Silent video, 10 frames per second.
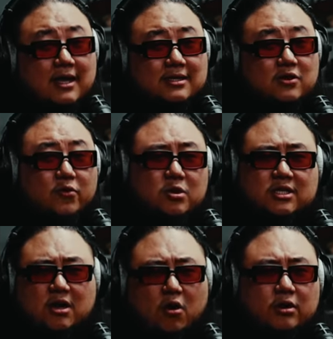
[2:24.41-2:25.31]
So if you want to
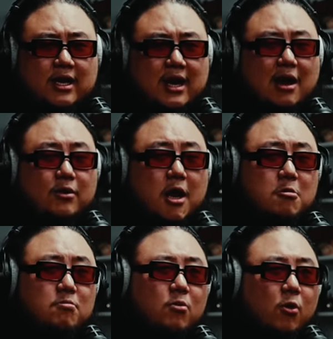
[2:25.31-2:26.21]
check all that out and
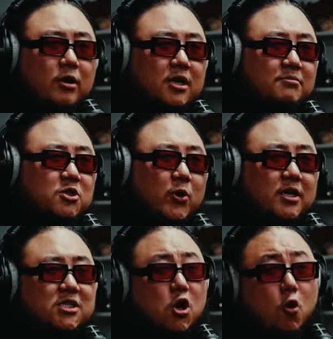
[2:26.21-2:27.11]
more, come join
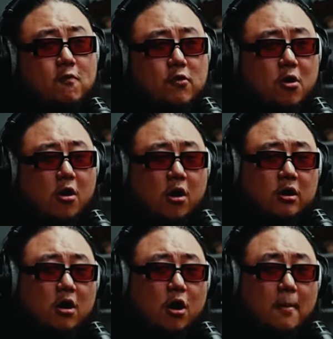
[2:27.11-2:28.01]
us over on
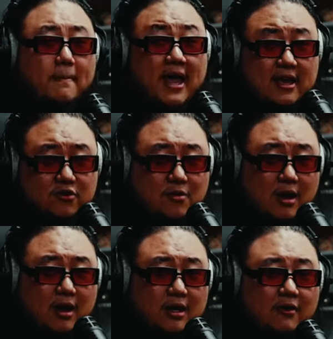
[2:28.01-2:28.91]
our
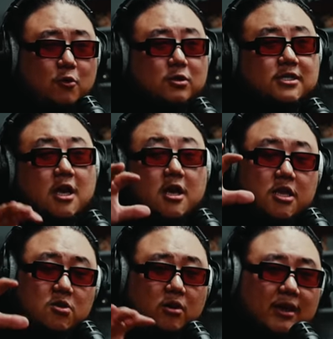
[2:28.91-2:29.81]
Patreon. Of course,
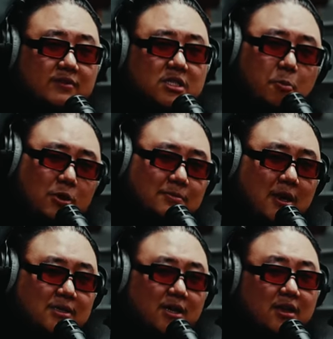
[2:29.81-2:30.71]
you don't have to support us
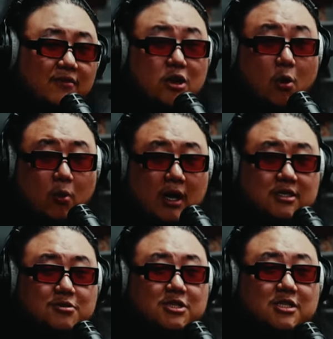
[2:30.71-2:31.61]
monetarily if you don't want
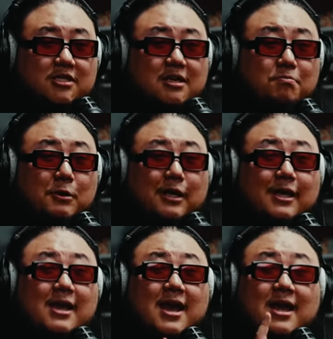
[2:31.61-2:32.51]
to. Just
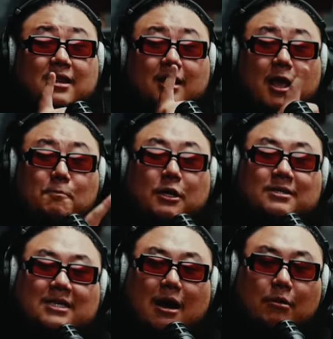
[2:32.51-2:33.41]
simply hit the like button
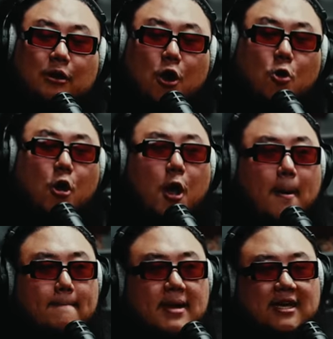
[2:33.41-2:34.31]
down below.
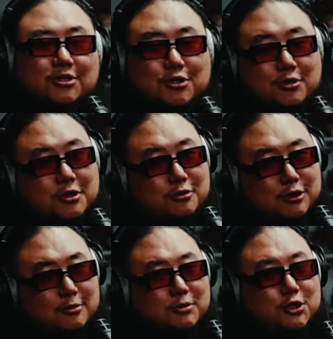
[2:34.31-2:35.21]
Make sure you
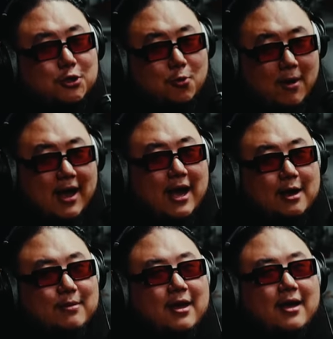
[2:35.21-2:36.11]

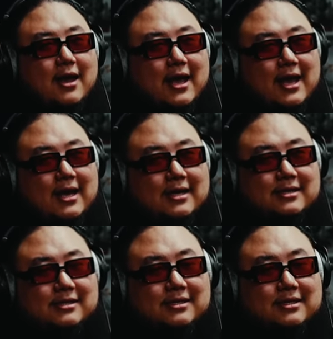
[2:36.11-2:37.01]
subscribe,
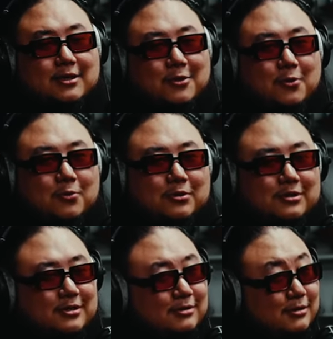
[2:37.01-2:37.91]
and we'll
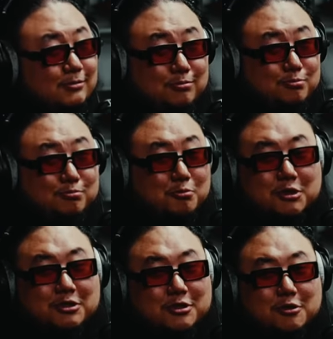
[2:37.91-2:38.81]
we're
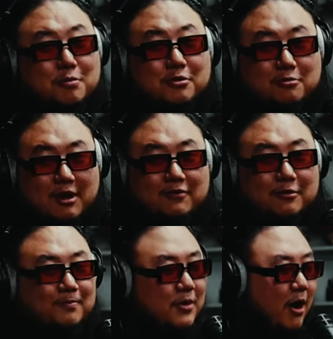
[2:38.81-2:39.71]
just super grateful.
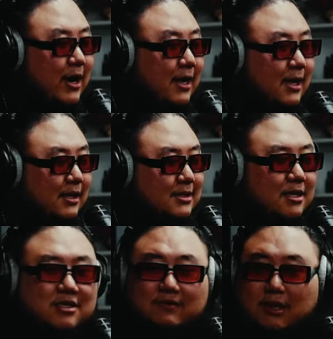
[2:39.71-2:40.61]
All right, let's get
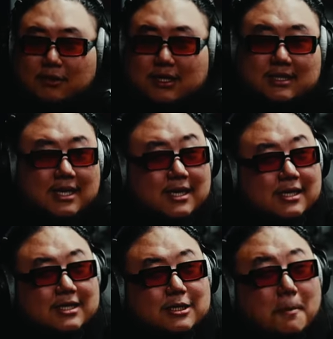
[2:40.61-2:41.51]
into the video. This
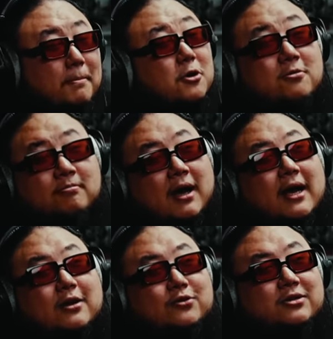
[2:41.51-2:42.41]
is Boom
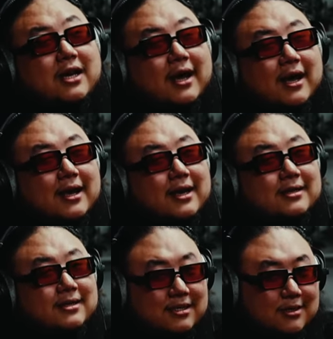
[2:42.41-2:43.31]
by Huta, and
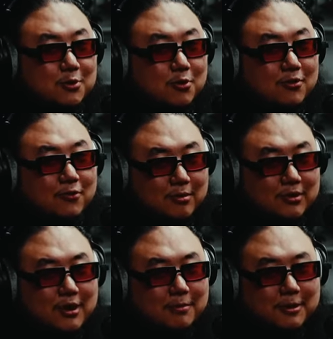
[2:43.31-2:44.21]
this is your form of
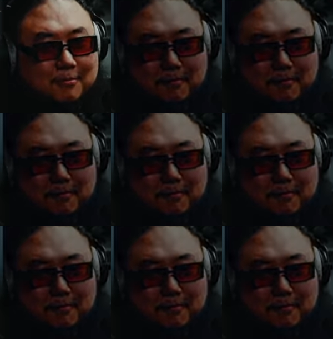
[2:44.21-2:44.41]
therapy.